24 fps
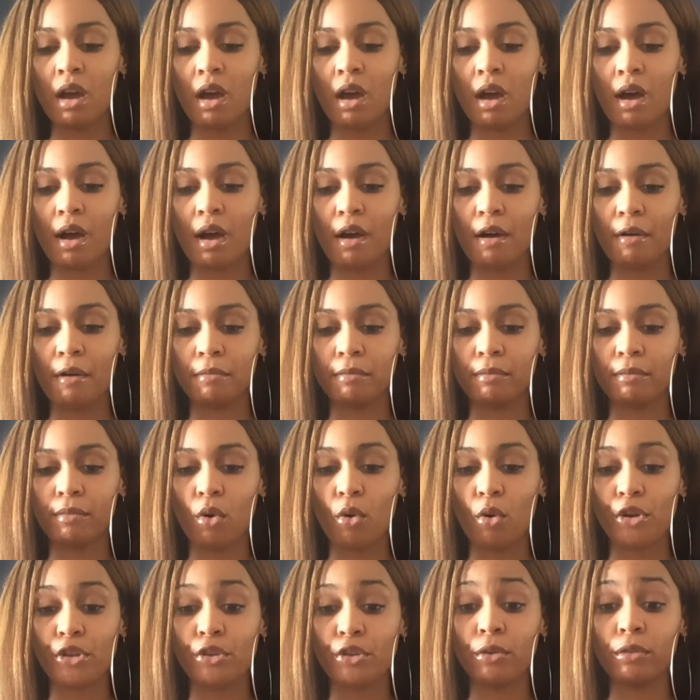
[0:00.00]
um,
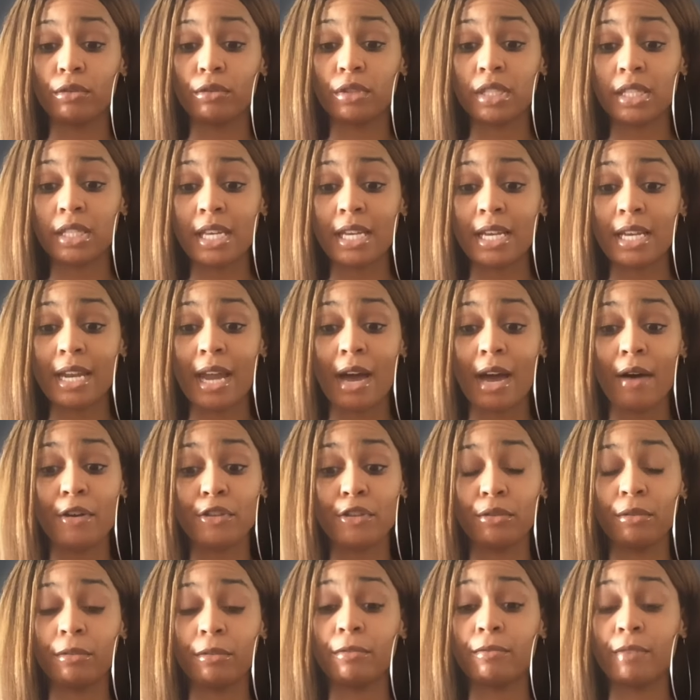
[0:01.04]
or you'll seek it out
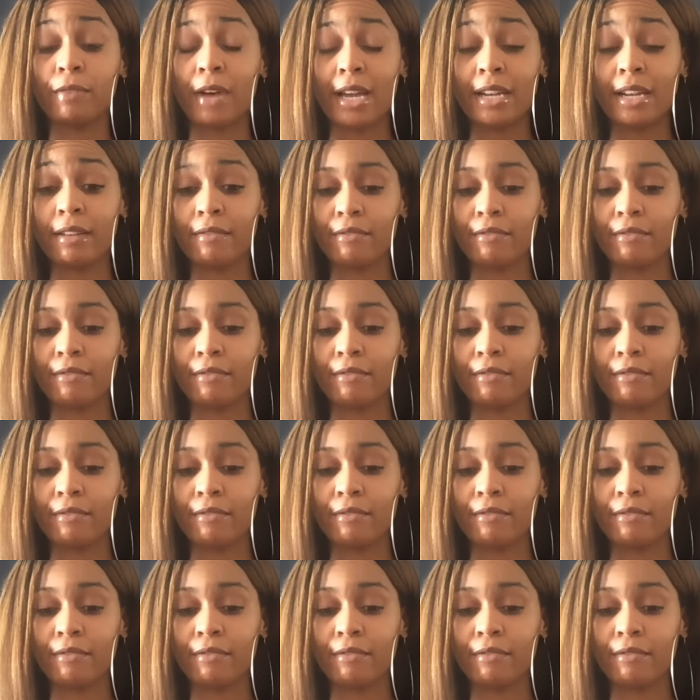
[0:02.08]
and you'll find